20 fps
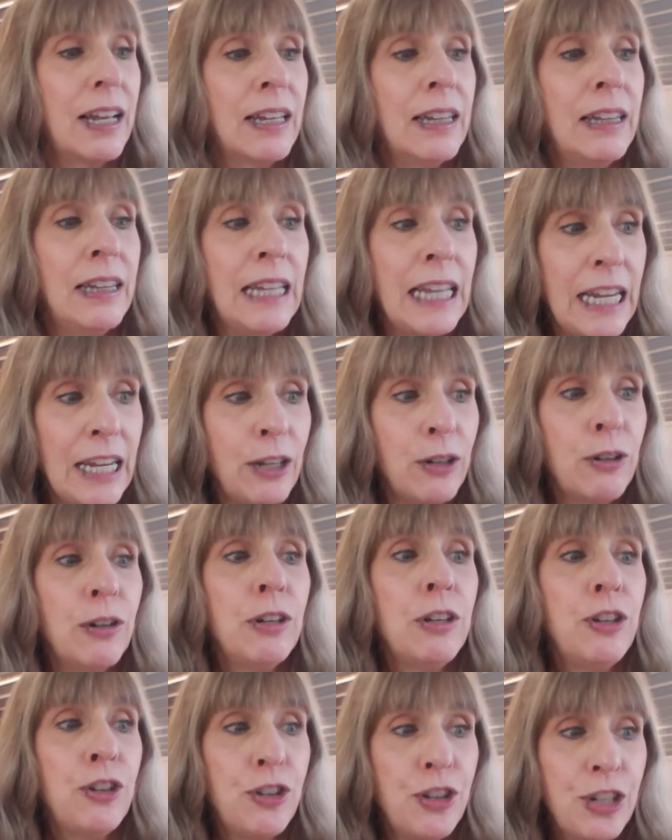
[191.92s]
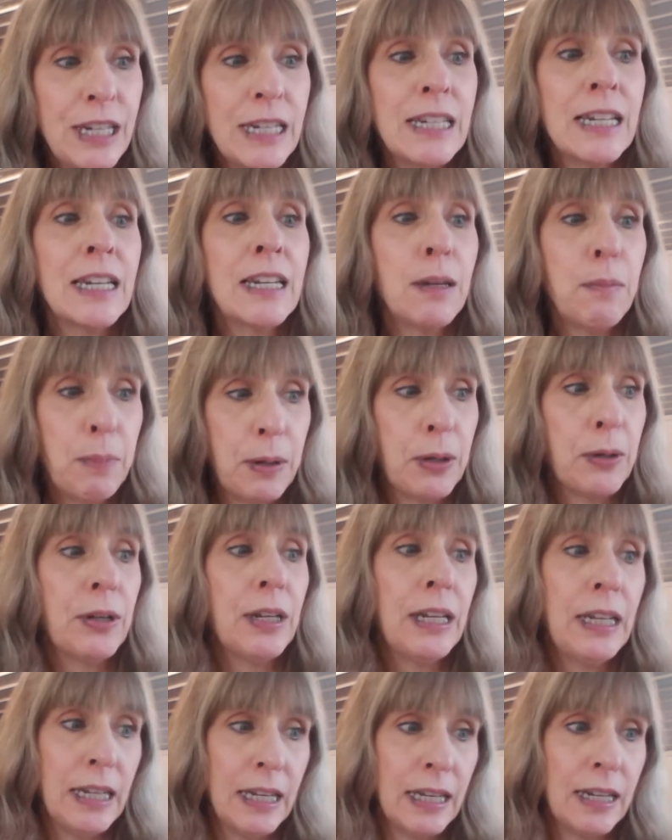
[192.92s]
Later, Jesus appeared
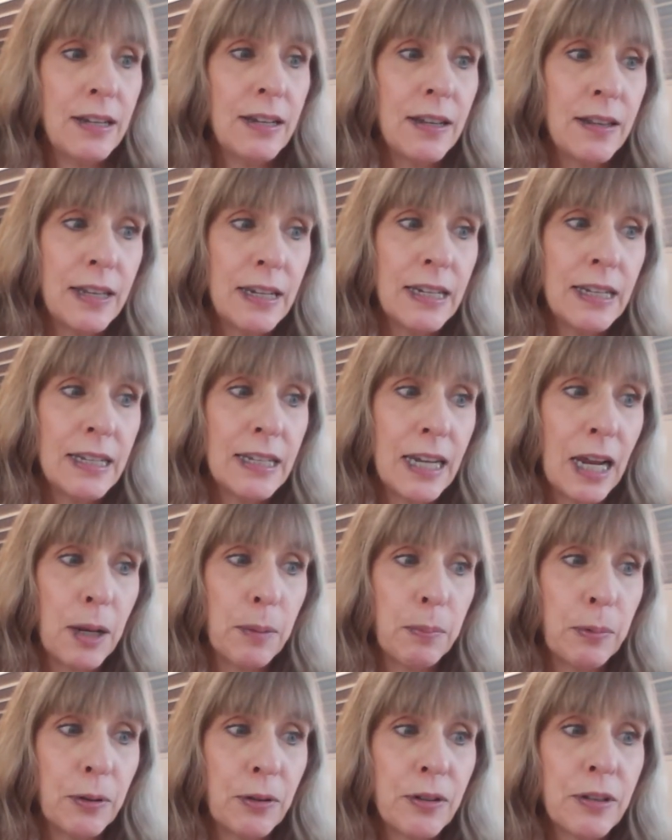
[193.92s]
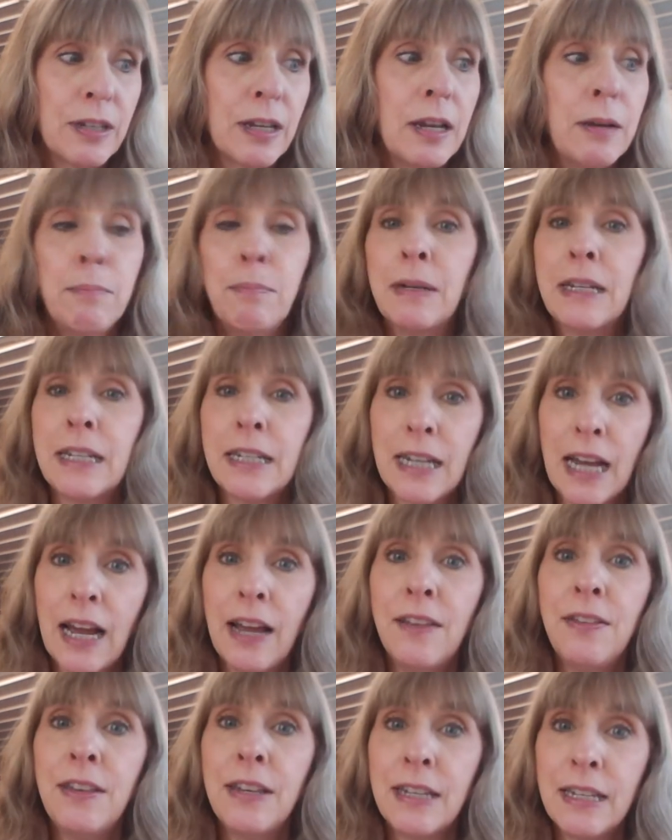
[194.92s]
again to the disciples
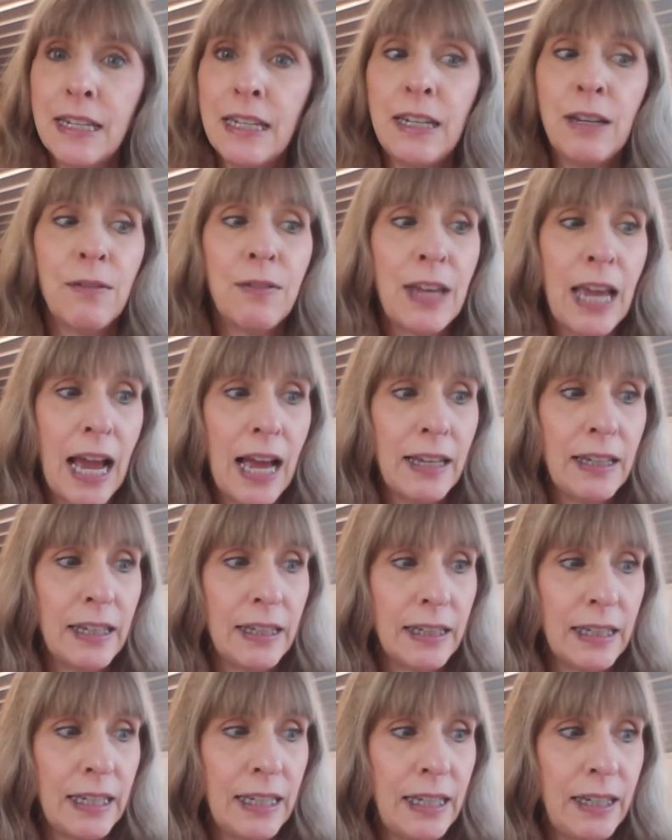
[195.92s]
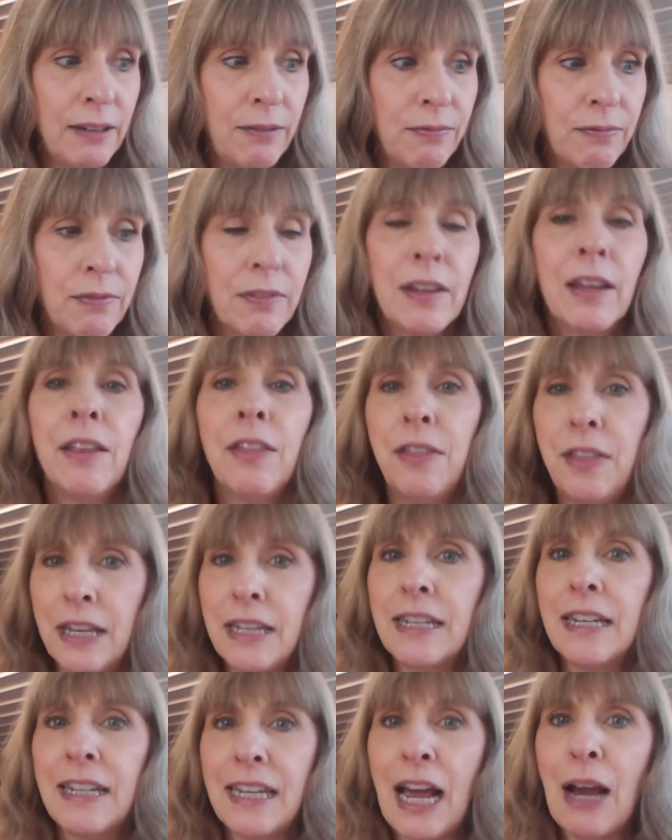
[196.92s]
beside the Sea of Galilee.
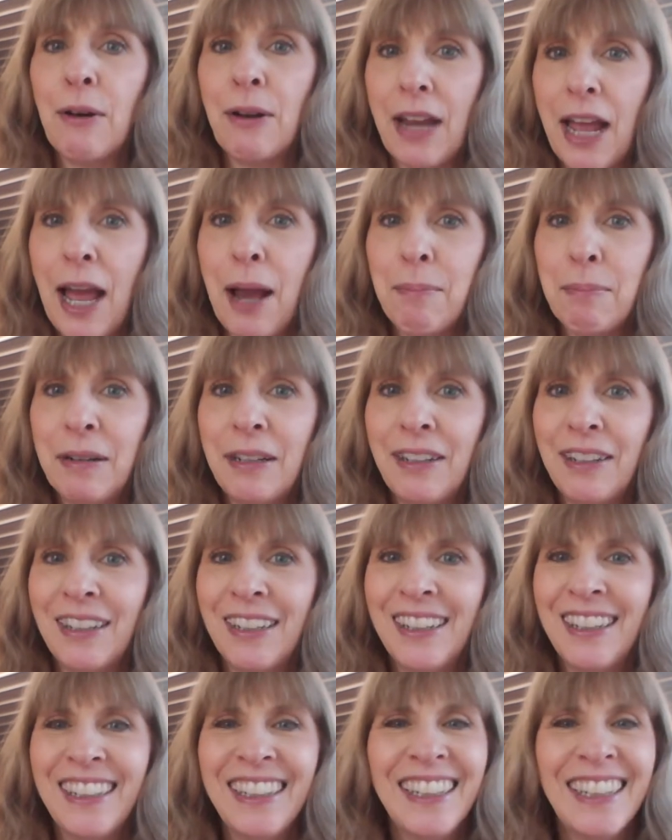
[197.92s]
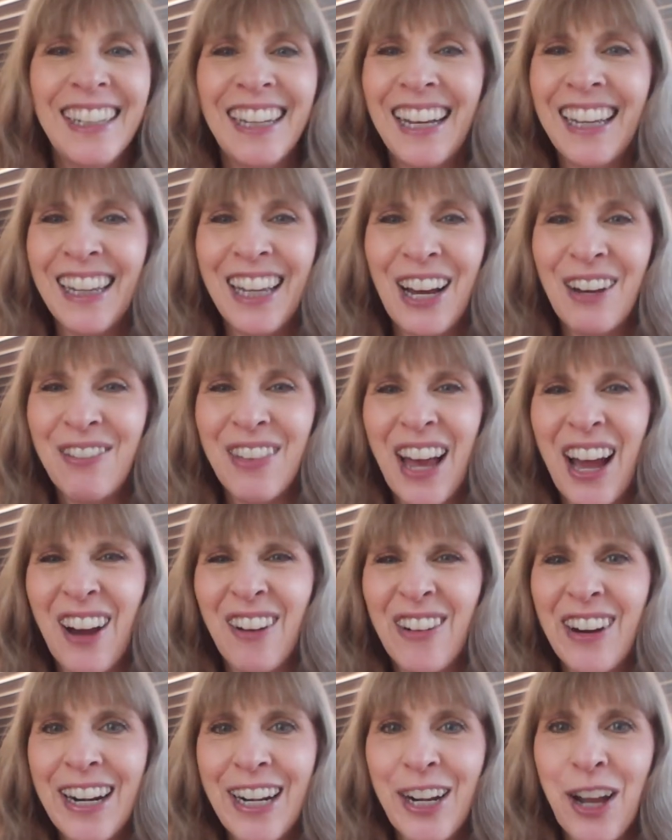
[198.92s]
This is how it happened. I love
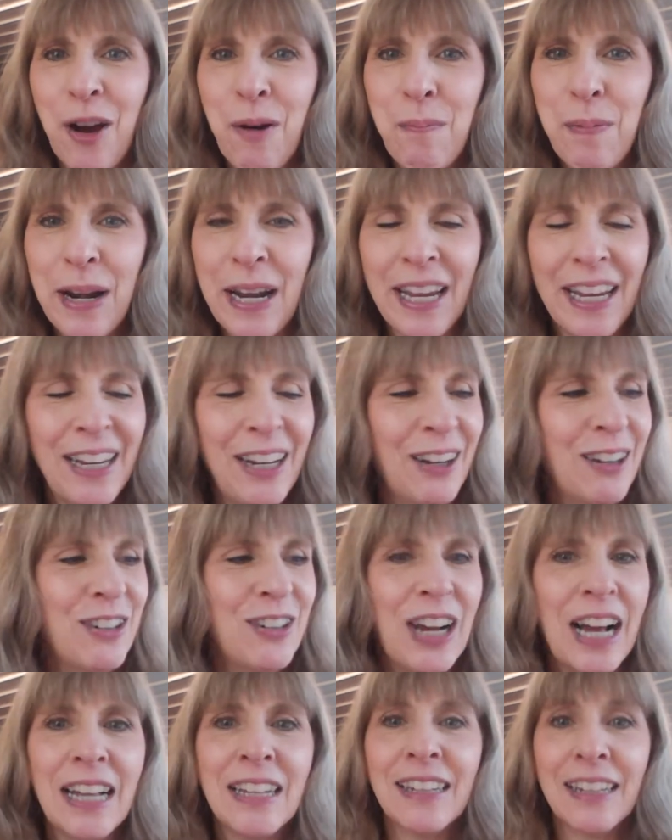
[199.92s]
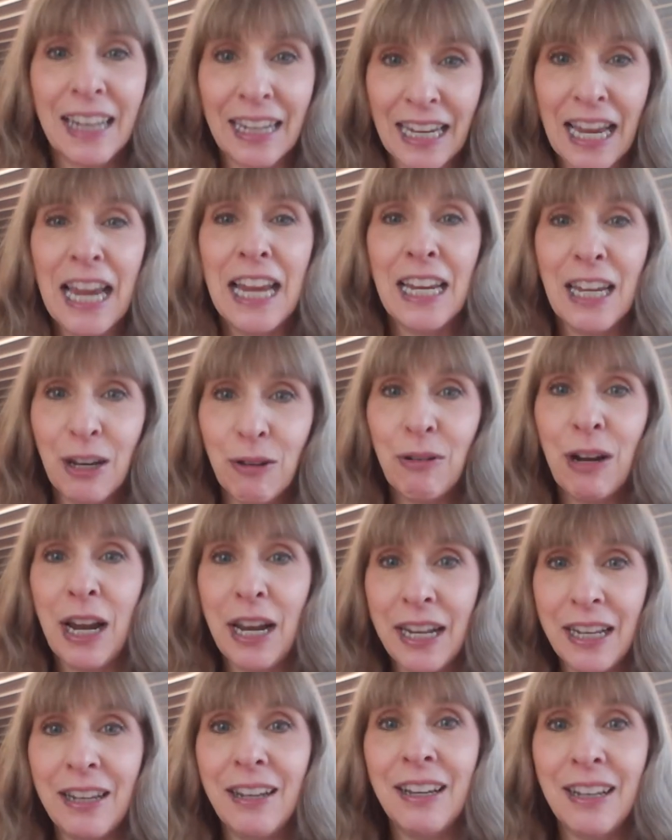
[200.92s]
that. What an opening. You know, John's like, hey, get
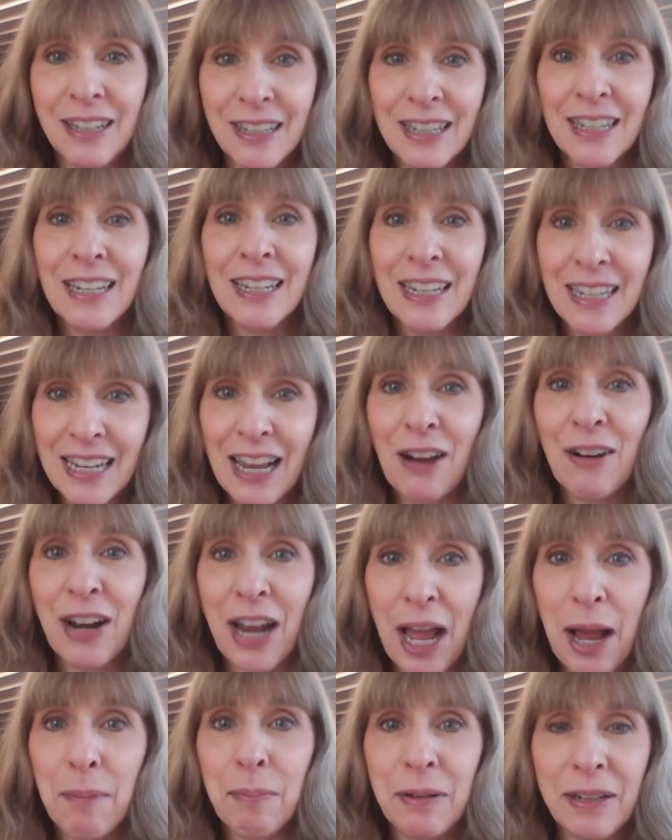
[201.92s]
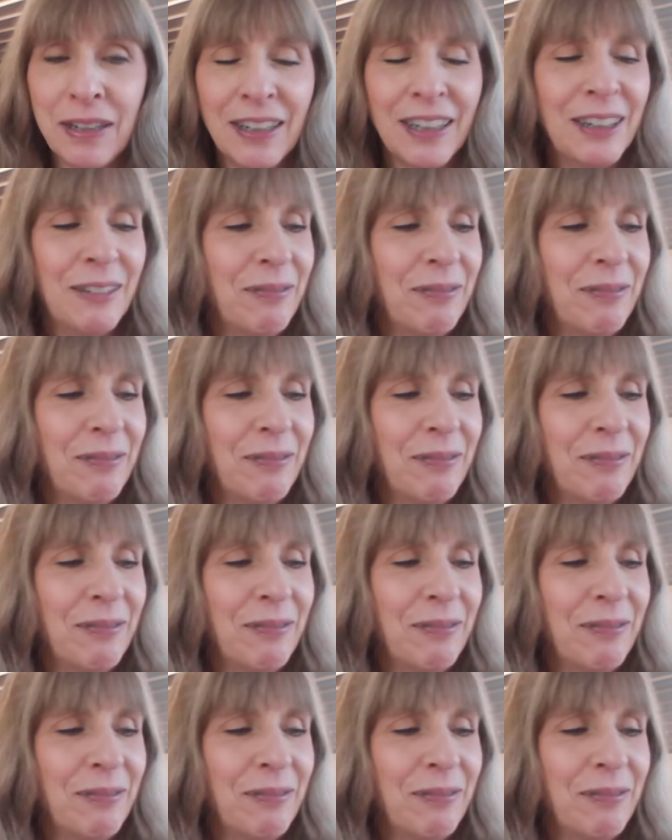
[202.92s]
ready. This is how it happened.